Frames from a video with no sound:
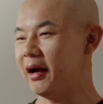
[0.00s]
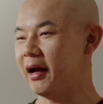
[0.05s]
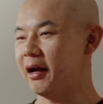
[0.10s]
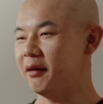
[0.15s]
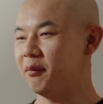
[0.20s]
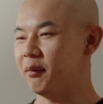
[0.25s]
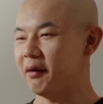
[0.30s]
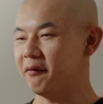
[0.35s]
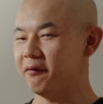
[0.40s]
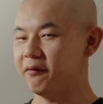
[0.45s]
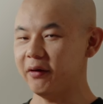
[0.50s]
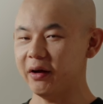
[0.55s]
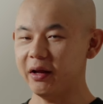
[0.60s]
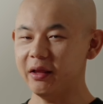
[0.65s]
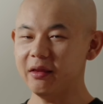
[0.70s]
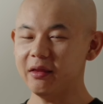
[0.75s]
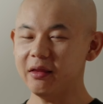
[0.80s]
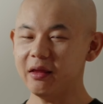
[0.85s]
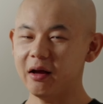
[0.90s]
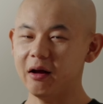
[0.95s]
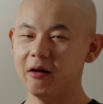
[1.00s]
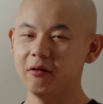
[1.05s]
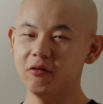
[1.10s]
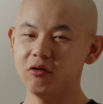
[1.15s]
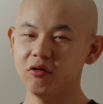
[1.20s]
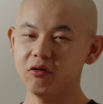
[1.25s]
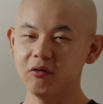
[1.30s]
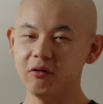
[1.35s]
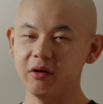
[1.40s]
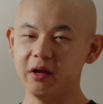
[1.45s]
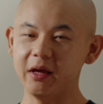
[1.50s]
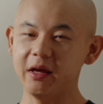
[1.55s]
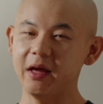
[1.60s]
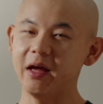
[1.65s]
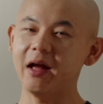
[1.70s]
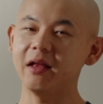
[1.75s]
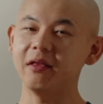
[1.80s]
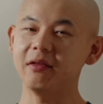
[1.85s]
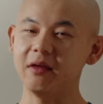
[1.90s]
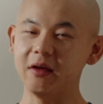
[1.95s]
had my friend, I was shooting
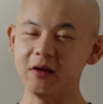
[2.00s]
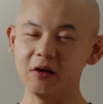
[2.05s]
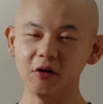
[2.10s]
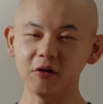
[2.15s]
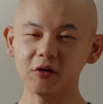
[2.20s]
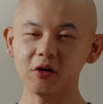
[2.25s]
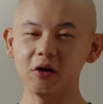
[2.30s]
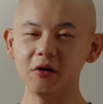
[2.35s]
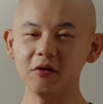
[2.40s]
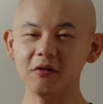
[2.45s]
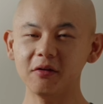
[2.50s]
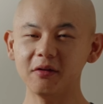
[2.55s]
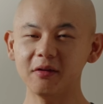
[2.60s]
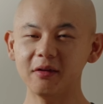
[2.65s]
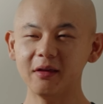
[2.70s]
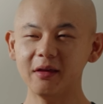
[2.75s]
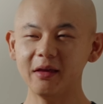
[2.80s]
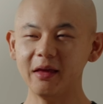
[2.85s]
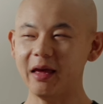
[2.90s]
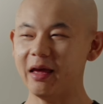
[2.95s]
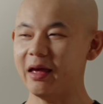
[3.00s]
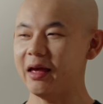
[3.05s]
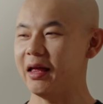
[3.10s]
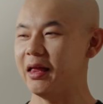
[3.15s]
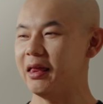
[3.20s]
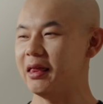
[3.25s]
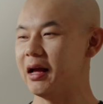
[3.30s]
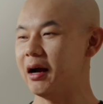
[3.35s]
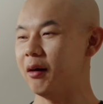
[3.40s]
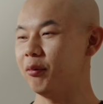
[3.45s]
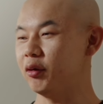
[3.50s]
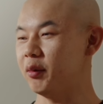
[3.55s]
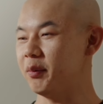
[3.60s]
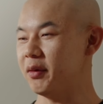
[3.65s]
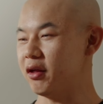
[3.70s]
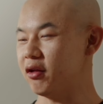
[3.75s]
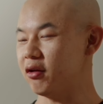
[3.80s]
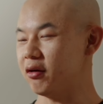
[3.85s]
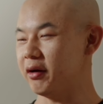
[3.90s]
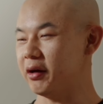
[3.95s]
at the Gold Coast, and I'm going to
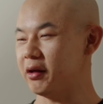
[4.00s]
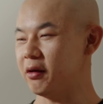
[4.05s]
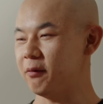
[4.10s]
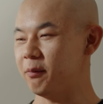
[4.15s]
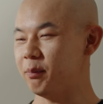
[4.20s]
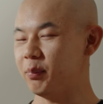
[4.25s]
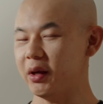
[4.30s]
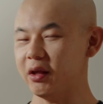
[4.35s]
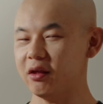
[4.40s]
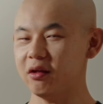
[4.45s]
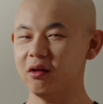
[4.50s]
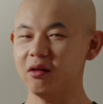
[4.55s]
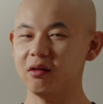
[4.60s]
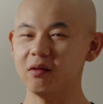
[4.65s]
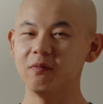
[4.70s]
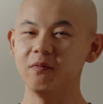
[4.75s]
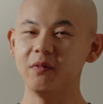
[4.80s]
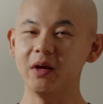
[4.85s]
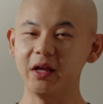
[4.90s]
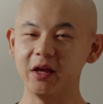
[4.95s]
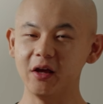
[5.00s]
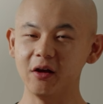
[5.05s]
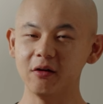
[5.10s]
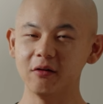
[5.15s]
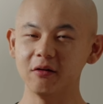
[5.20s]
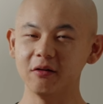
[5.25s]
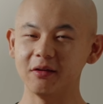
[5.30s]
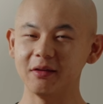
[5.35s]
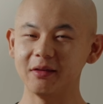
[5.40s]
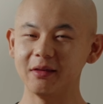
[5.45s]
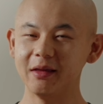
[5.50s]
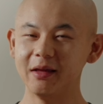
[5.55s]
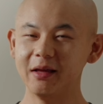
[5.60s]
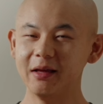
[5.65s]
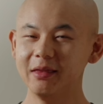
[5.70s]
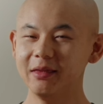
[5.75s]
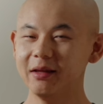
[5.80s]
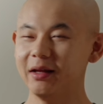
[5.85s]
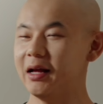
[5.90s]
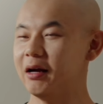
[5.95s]
be showing you pictures and videos
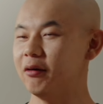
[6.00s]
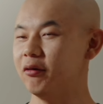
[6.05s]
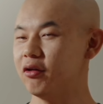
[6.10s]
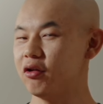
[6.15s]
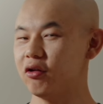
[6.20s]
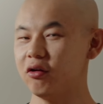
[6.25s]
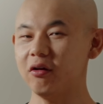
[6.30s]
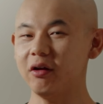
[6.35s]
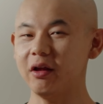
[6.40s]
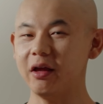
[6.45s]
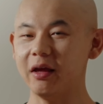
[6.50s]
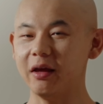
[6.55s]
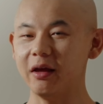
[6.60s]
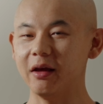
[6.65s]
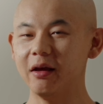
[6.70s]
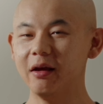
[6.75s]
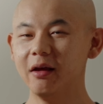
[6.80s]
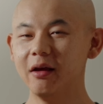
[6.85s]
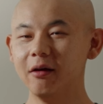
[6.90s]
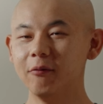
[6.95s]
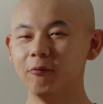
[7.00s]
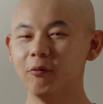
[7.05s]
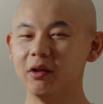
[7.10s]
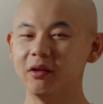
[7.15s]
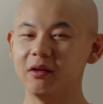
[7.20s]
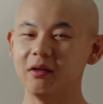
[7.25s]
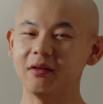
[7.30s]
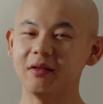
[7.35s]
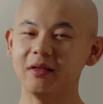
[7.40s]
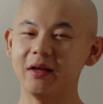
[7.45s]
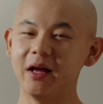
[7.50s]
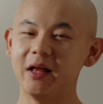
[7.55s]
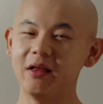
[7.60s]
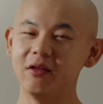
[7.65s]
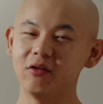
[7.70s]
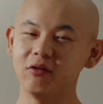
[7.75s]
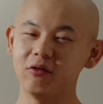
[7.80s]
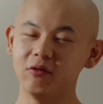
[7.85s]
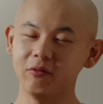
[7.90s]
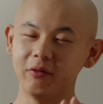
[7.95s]
that I was shooting with this
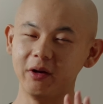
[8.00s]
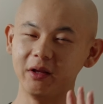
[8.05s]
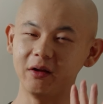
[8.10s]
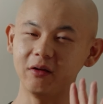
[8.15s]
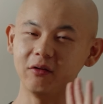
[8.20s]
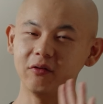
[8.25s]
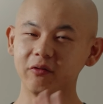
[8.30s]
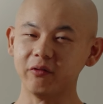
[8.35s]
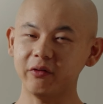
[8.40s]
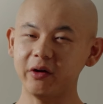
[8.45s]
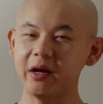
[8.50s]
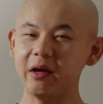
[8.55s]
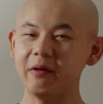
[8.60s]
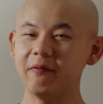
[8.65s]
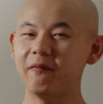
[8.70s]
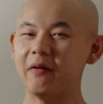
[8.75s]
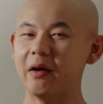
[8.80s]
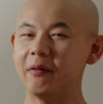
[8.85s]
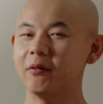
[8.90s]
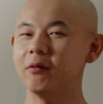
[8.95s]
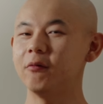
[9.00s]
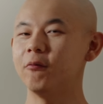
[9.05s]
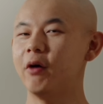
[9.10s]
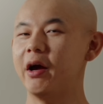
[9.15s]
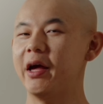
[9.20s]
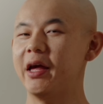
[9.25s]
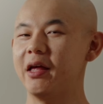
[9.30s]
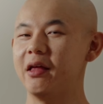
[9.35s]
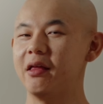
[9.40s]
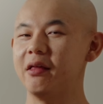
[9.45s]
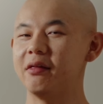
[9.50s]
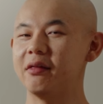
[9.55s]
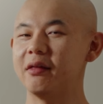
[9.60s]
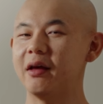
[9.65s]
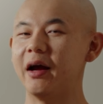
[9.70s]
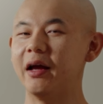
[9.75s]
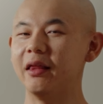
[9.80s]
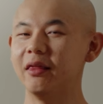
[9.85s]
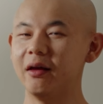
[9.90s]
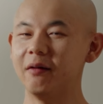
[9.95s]
lens, doing the 3 favorite ways
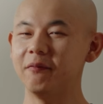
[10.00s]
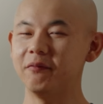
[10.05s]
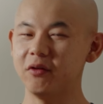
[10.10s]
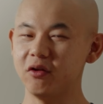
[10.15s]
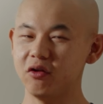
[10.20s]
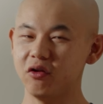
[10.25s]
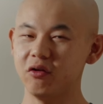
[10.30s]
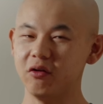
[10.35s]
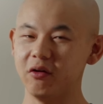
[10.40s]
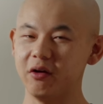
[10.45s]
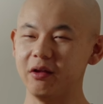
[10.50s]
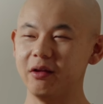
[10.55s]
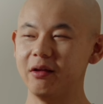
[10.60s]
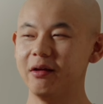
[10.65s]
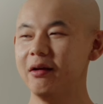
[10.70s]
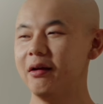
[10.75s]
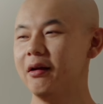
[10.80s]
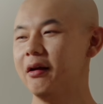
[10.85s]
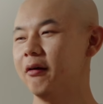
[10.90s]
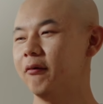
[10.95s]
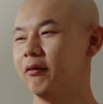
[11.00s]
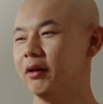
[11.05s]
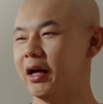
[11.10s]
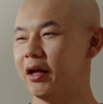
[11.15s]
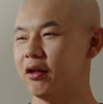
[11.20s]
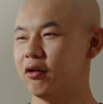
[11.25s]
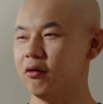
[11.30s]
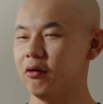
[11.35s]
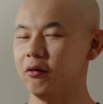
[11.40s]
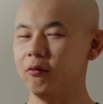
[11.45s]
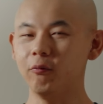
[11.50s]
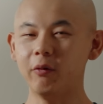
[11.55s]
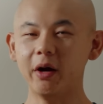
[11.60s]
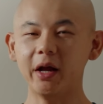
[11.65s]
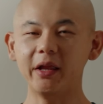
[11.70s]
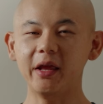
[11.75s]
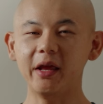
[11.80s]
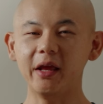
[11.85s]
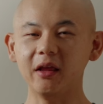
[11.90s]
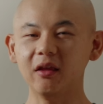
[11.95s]
I love to shoot when I shoot
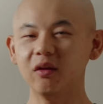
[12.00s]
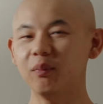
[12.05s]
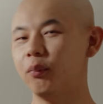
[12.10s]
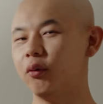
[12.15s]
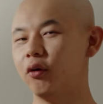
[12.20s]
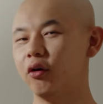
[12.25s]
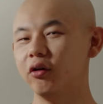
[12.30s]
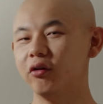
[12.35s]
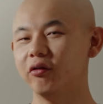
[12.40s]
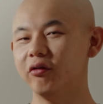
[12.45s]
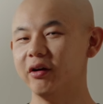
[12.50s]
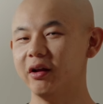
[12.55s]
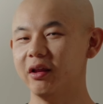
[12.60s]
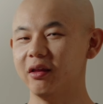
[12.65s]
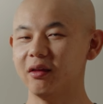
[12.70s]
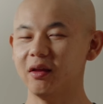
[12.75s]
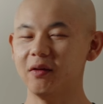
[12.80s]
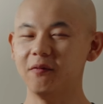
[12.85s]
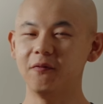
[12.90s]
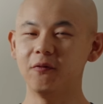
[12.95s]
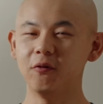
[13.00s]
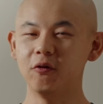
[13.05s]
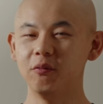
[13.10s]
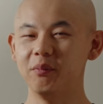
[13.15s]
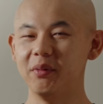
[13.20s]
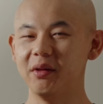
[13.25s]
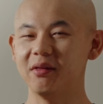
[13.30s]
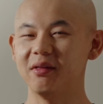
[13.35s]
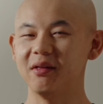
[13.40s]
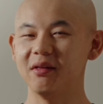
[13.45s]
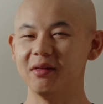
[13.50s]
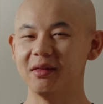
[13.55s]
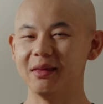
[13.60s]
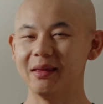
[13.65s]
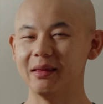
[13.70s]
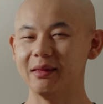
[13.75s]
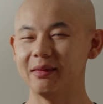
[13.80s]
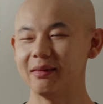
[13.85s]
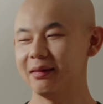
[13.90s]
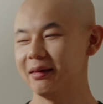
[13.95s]
weddings, portraits, and for
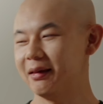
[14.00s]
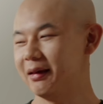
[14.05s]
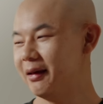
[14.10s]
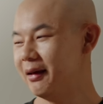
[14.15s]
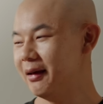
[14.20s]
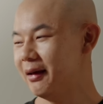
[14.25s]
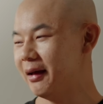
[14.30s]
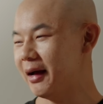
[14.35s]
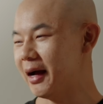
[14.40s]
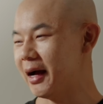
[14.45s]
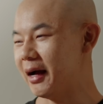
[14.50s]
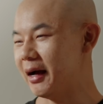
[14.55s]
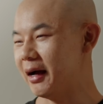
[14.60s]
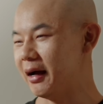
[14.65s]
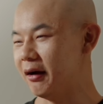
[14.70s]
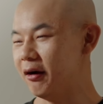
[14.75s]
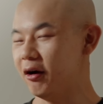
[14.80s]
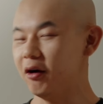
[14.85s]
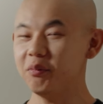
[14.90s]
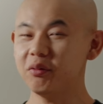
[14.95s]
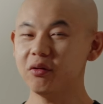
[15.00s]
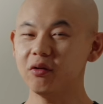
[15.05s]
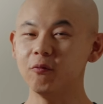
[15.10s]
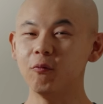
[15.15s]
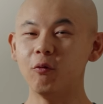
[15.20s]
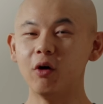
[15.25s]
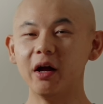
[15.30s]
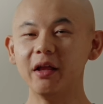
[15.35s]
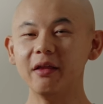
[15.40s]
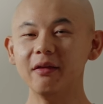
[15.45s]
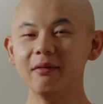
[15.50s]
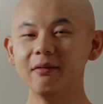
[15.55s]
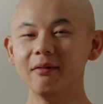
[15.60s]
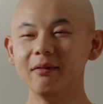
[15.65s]
businesses. Option 1